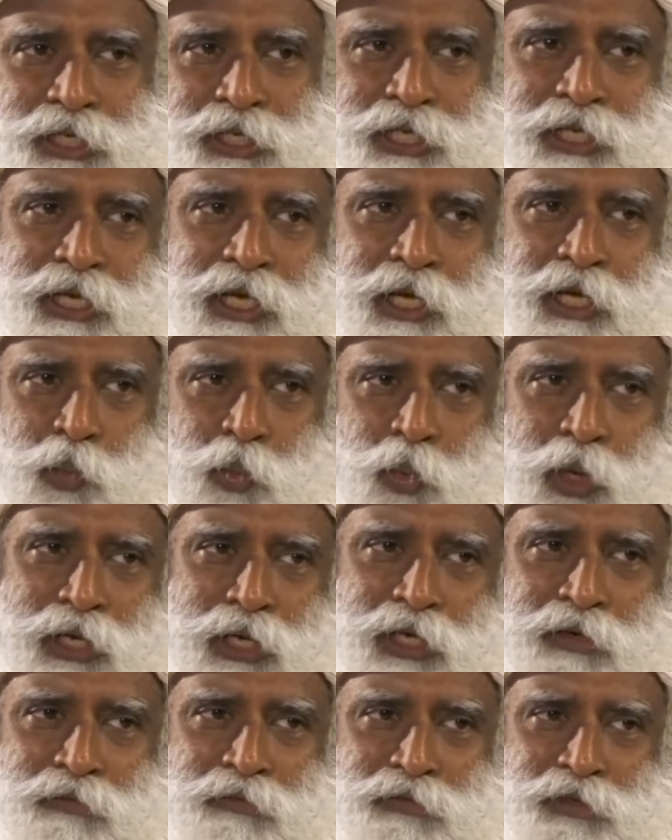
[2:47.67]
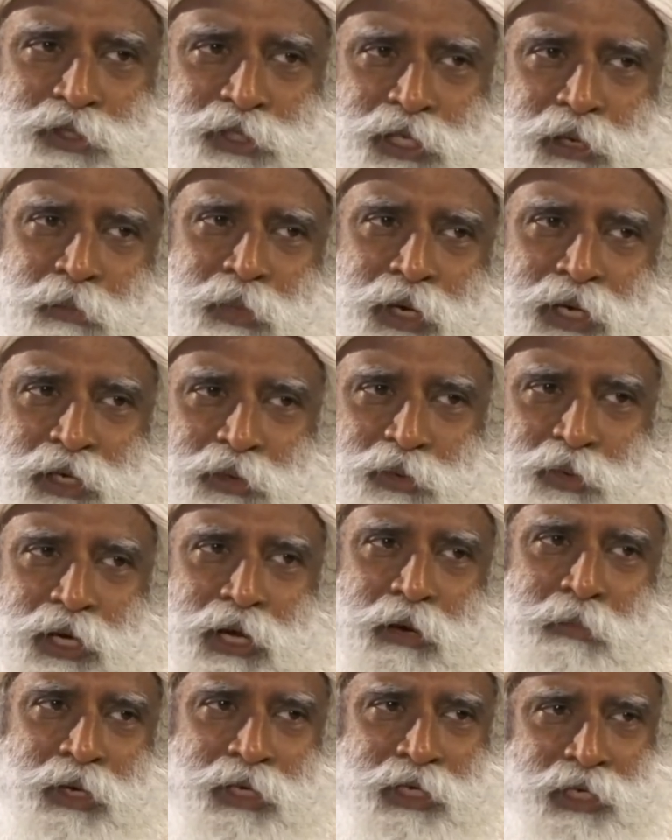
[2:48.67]
and waiting for somebody to come
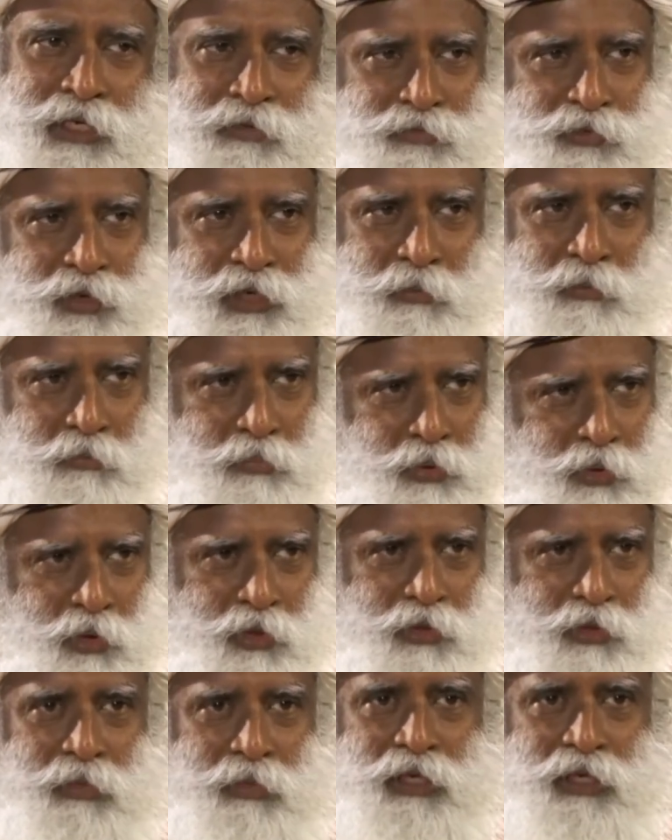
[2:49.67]
and give you an employment.